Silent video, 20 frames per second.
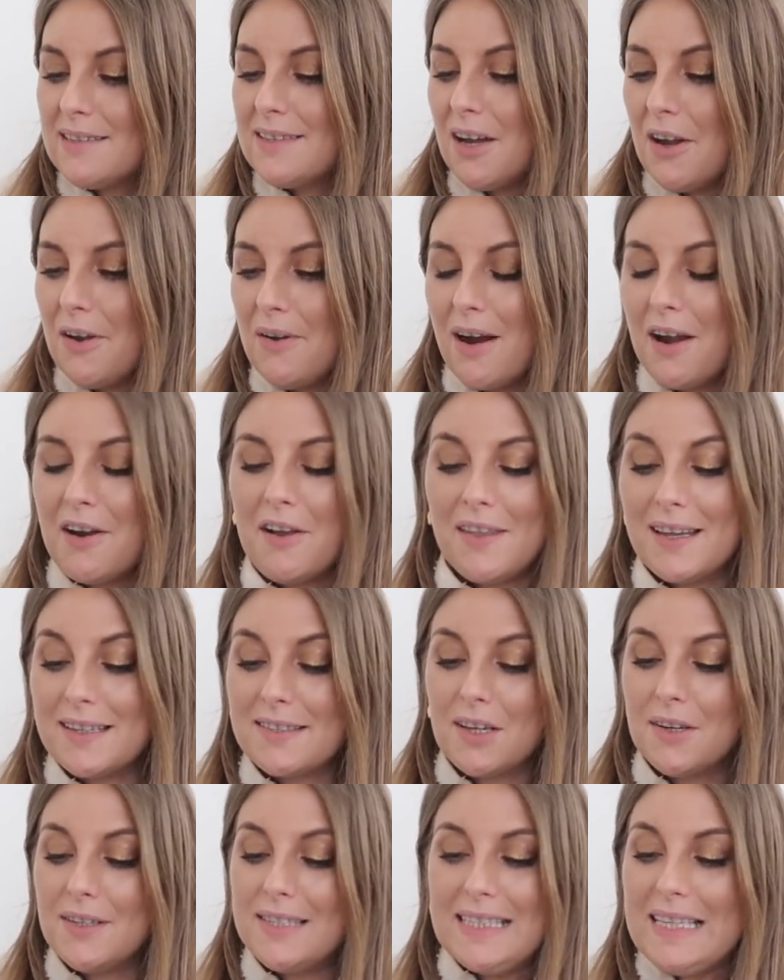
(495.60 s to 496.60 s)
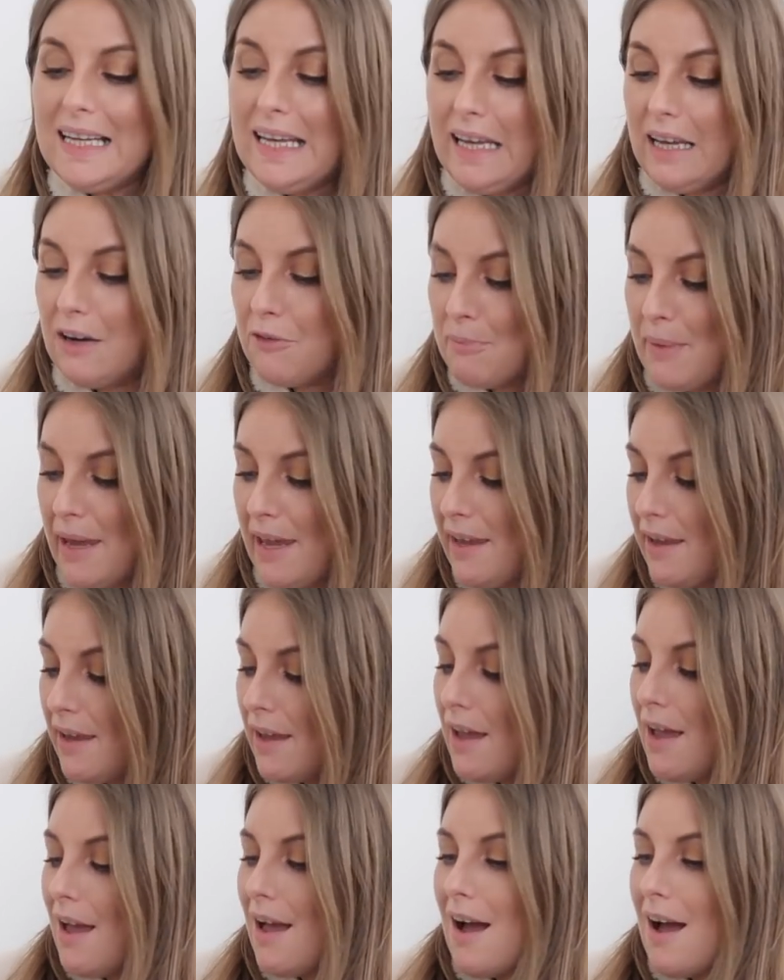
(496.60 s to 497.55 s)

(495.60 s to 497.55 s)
so I know that's so silly of me.